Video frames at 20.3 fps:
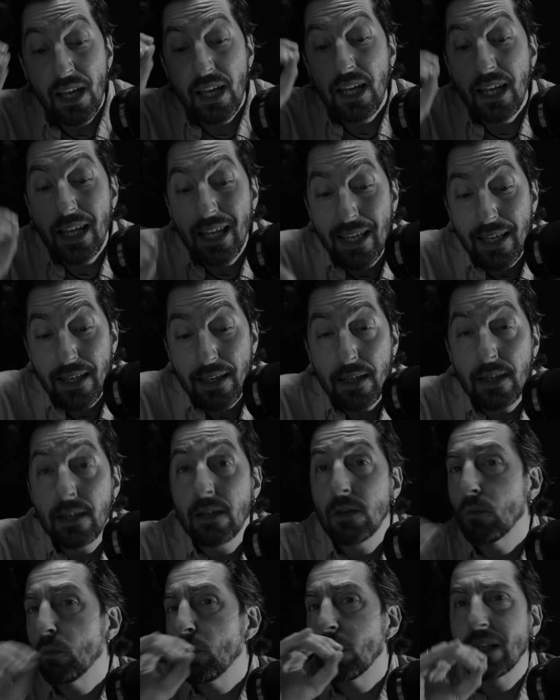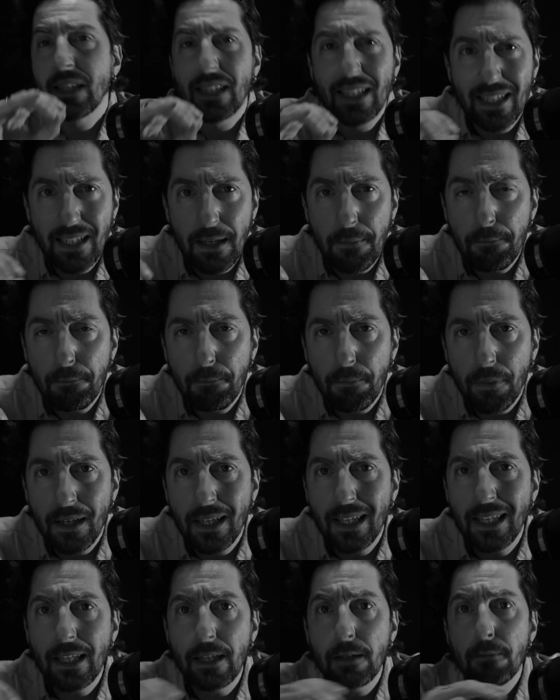he was
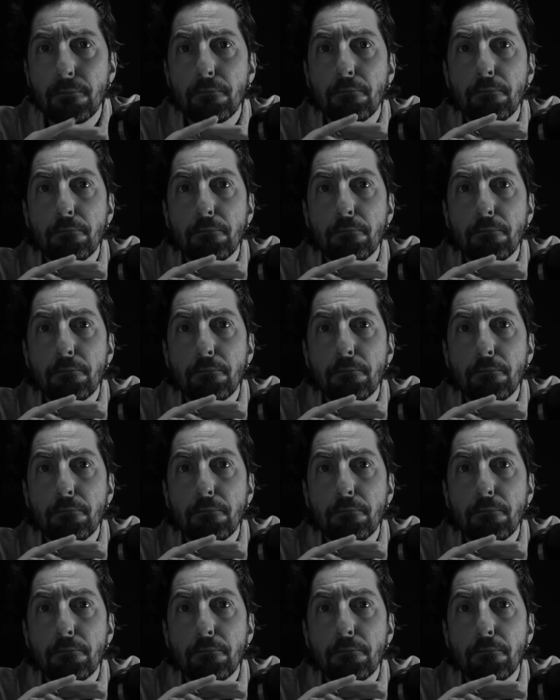simply